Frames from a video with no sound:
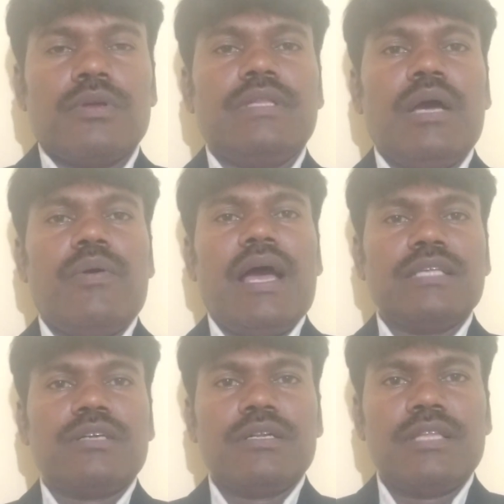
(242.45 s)
they have
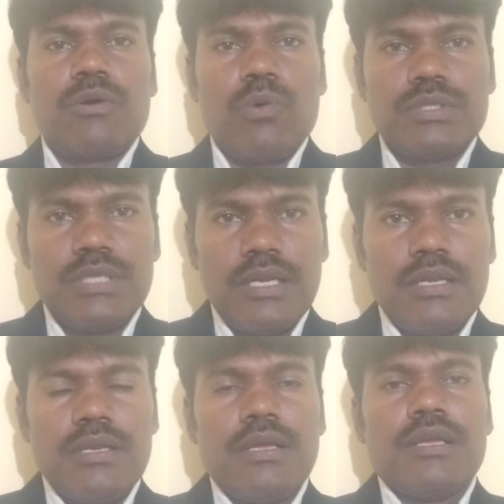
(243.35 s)
asked the
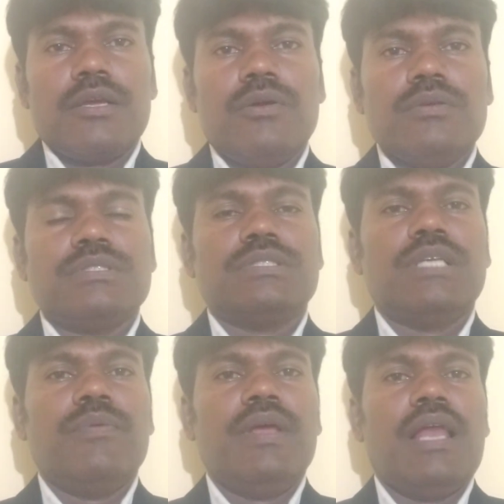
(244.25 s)
question
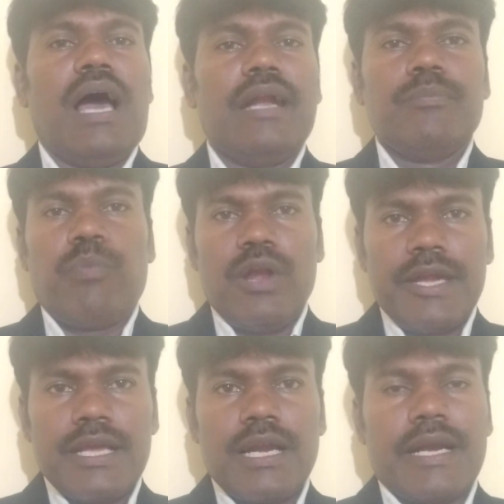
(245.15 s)
civil and
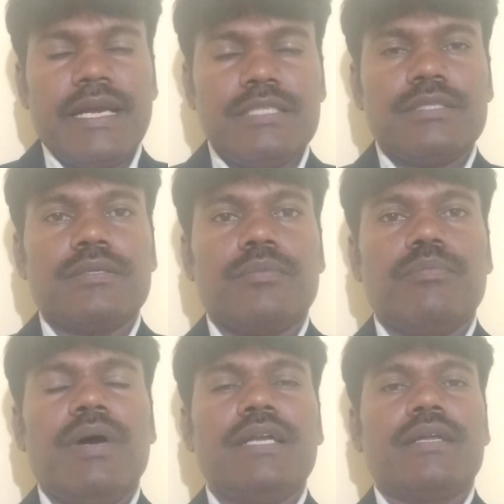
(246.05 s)
political rights,
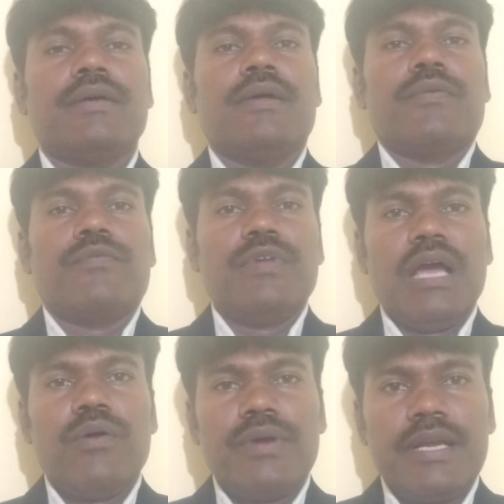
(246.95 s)
but we
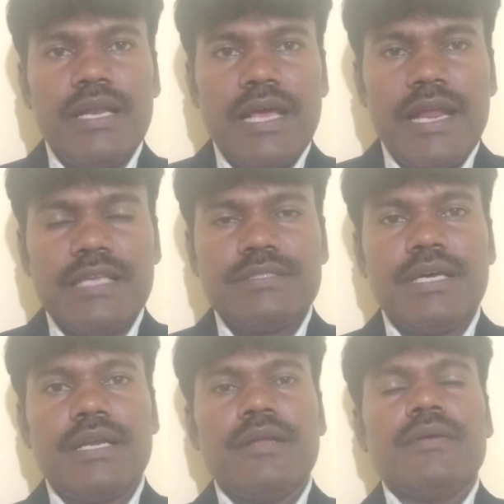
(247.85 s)
have written an
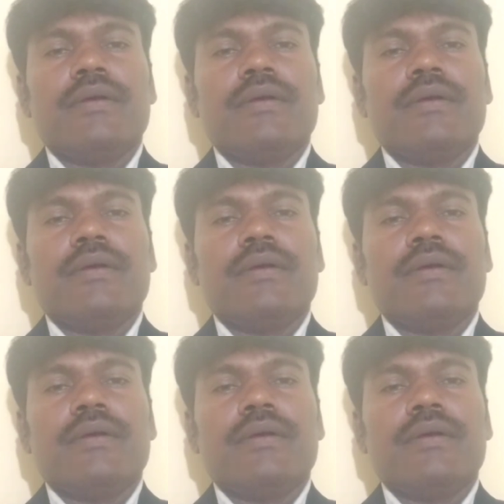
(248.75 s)
answer